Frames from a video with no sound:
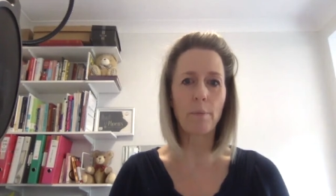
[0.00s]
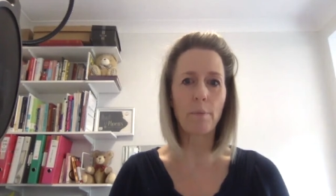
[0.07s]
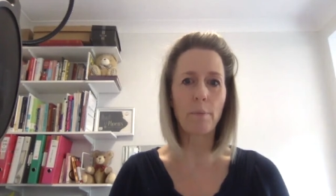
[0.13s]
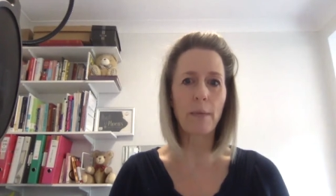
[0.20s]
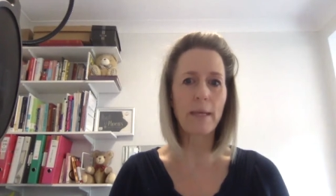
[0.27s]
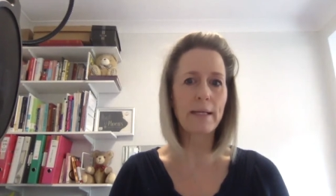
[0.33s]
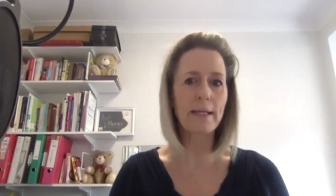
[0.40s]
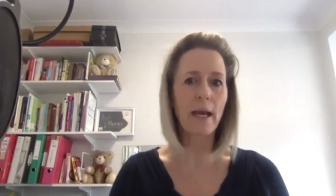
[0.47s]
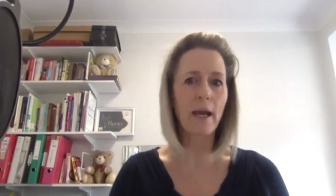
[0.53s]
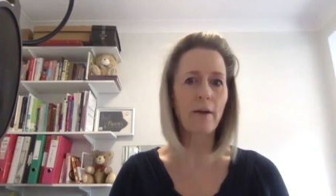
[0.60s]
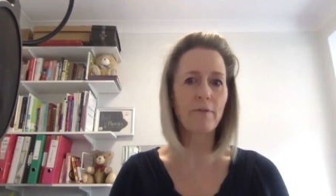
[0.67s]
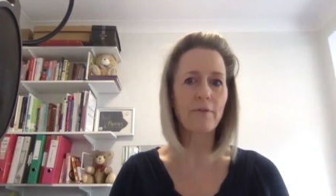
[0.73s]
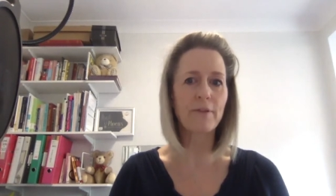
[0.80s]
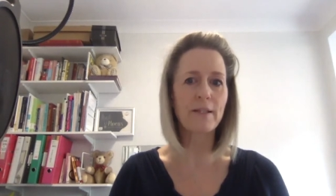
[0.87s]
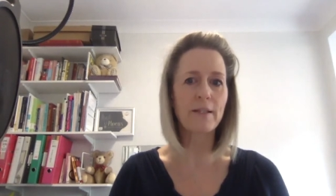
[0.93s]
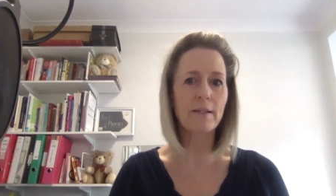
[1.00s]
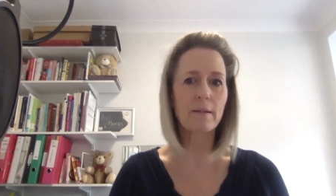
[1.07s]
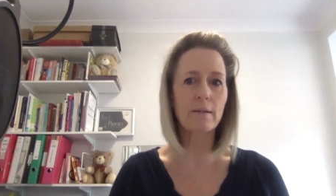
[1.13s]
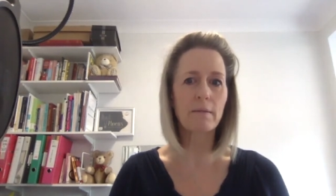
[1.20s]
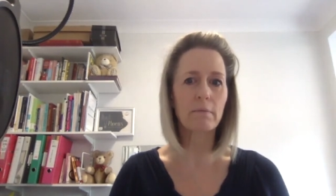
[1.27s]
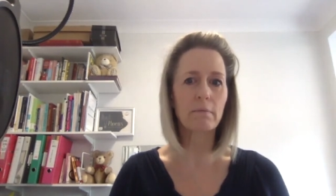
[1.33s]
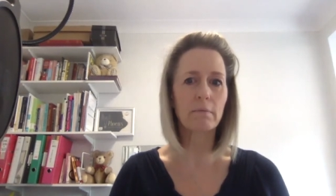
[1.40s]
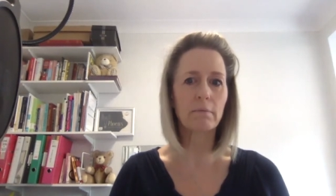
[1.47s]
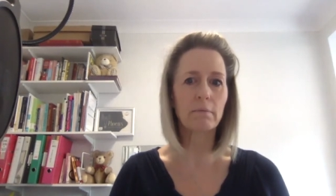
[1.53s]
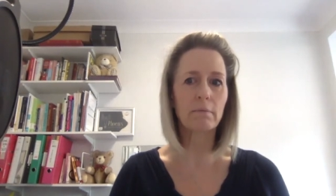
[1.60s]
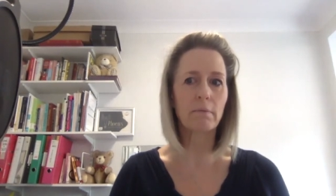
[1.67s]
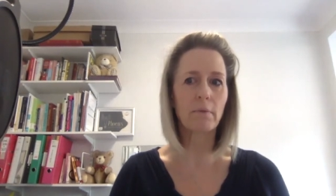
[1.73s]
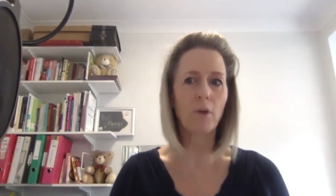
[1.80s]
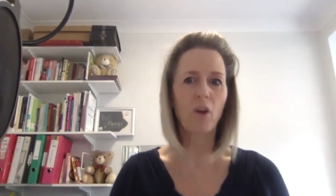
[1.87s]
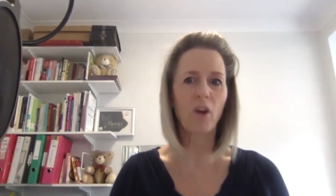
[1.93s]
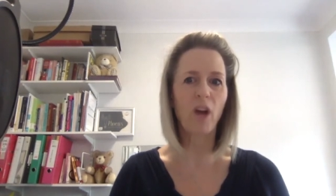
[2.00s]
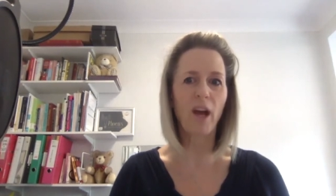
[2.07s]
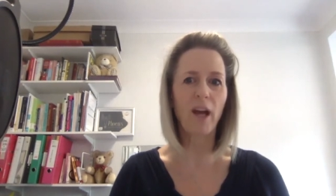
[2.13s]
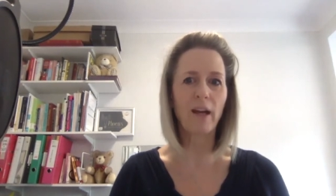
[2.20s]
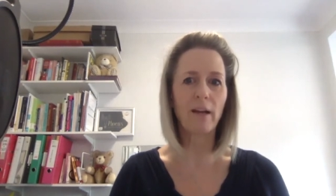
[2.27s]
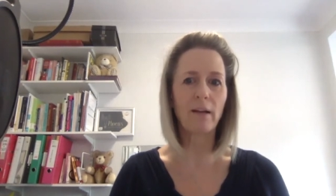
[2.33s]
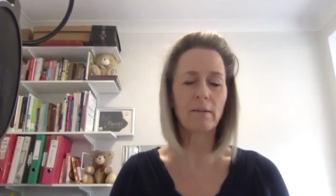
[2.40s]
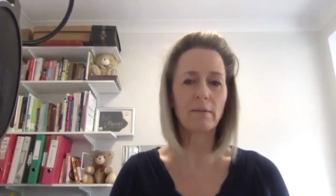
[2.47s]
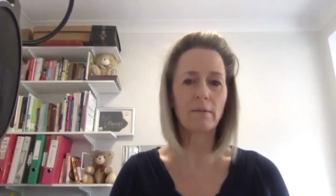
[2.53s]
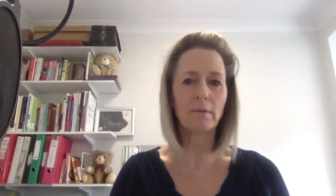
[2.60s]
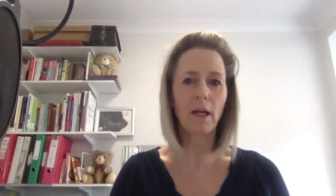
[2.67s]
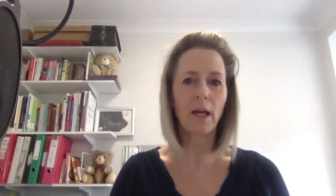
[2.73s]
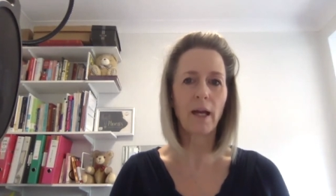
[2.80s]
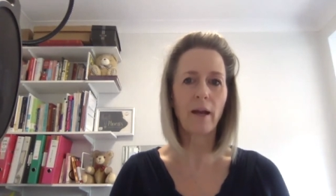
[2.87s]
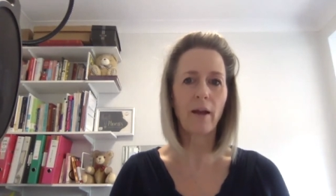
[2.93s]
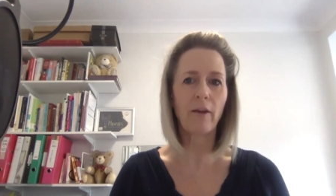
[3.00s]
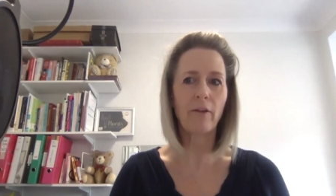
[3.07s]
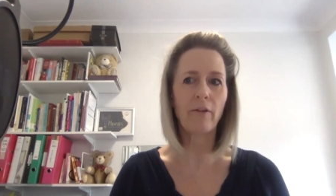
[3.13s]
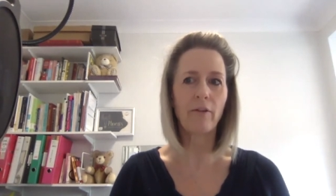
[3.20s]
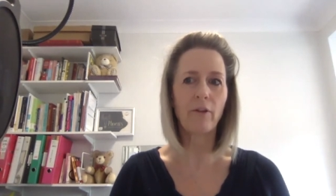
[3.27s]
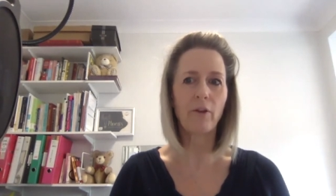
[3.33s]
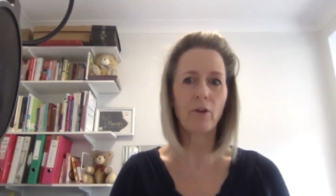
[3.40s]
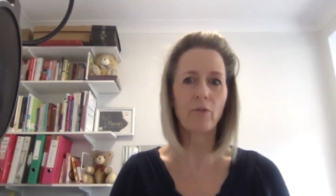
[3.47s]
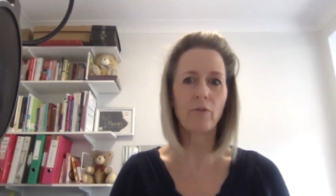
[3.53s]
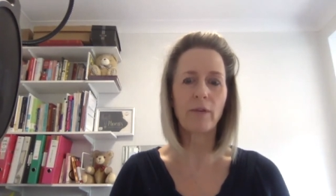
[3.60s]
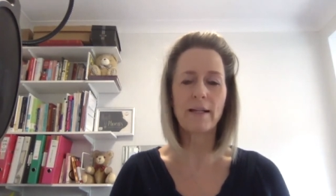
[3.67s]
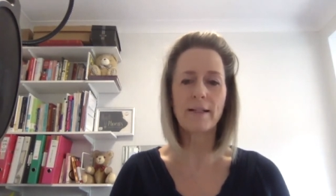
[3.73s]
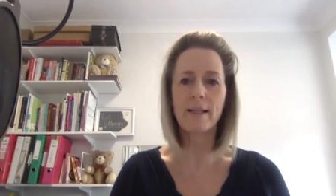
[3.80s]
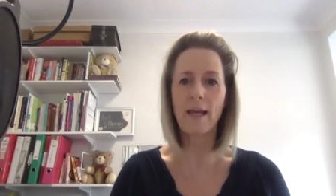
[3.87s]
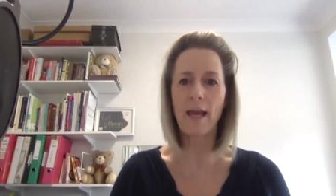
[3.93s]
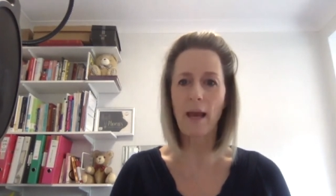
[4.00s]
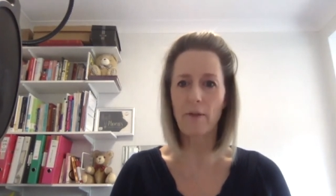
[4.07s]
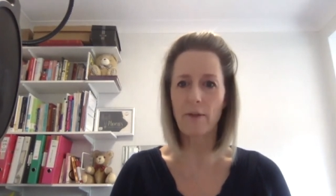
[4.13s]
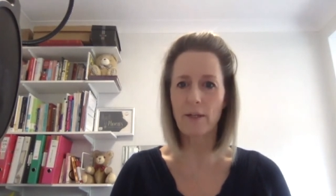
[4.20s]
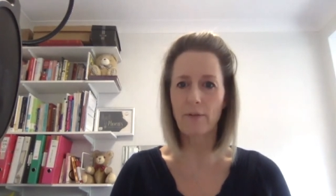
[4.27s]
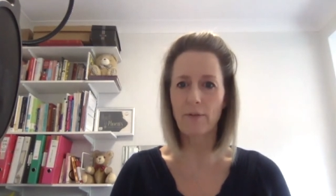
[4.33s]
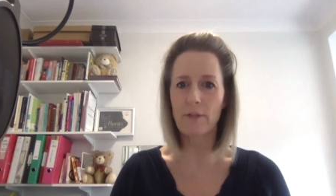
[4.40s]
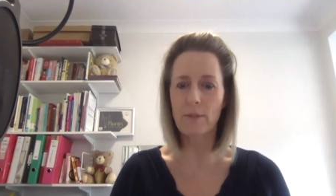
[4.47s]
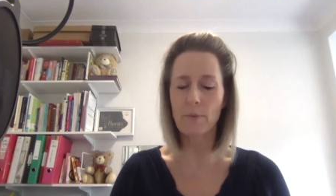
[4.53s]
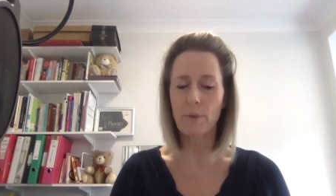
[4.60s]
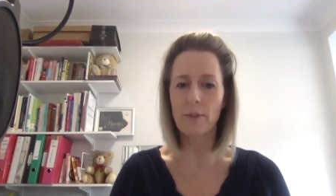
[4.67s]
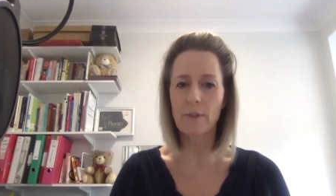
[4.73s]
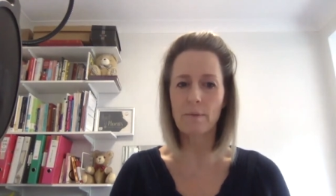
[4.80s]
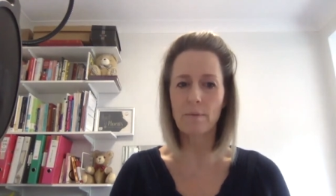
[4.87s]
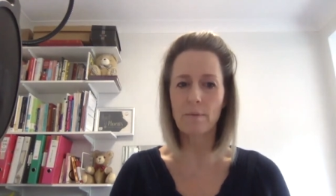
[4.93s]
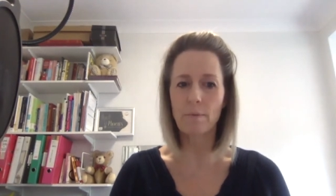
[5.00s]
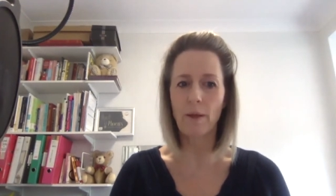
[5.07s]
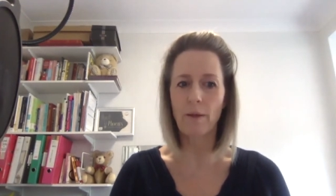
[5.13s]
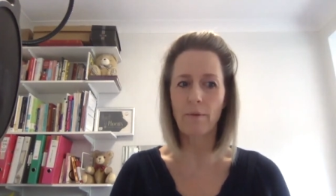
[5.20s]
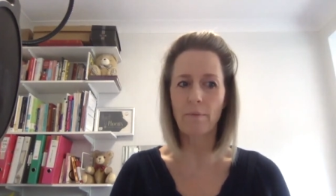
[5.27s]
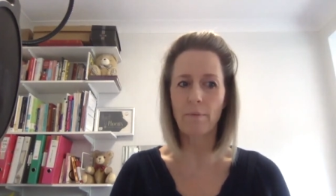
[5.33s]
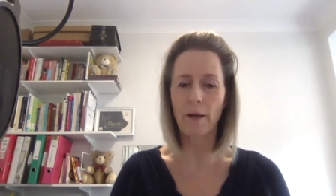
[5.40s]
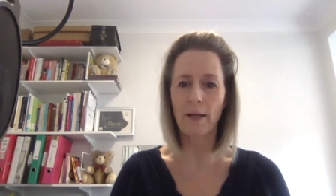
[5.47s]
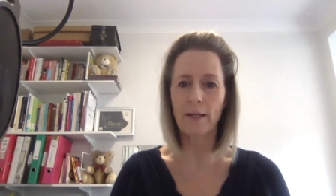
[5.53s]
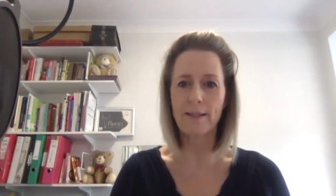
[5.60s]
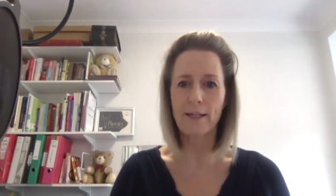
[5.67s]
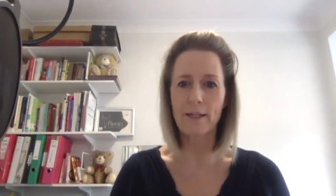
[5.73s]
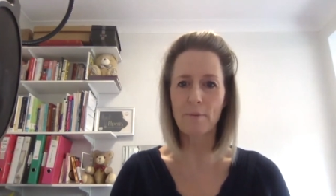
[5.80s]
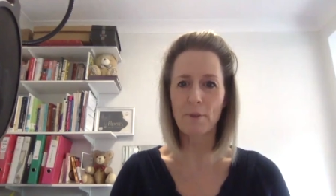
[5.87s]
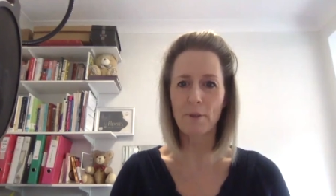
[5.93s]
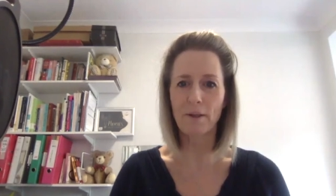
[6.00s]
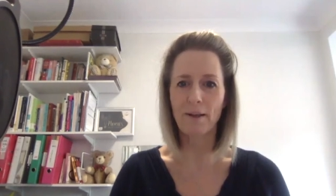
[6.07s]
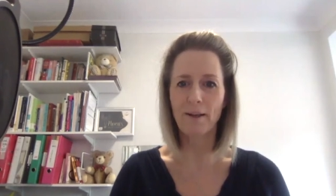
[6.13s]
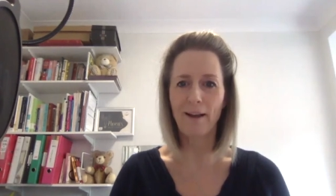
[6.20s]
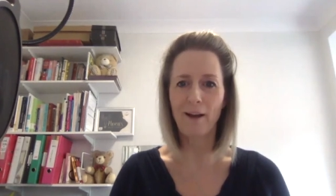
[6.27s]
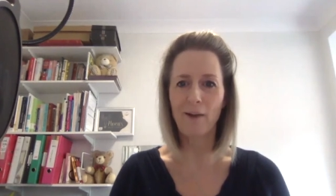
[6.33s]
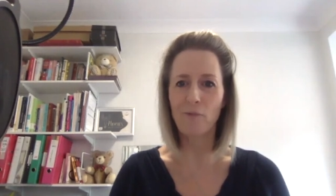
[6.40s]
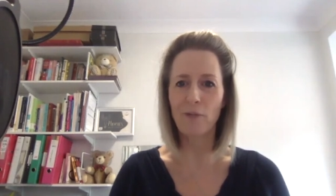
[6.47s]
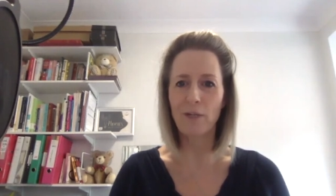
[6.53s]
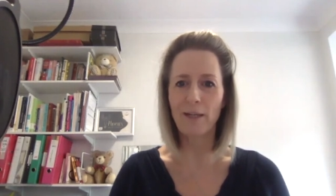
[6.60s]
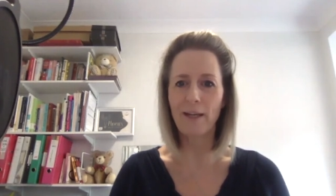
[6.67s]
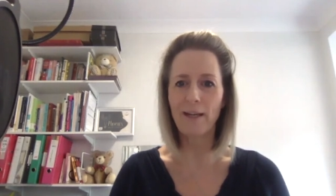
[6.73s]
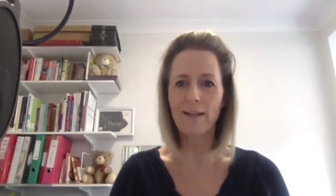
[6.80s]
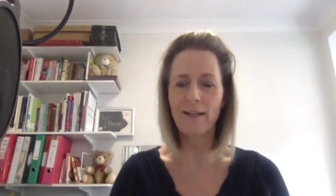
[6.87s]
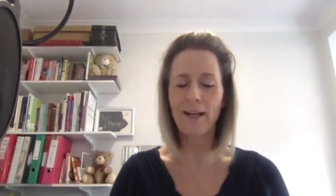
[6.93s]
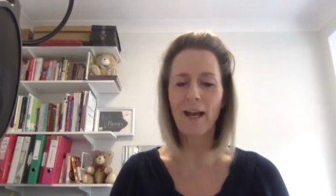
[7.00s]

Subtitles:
PDFs online, and I couldn't really see how the difference was with buying a textbook and reading it.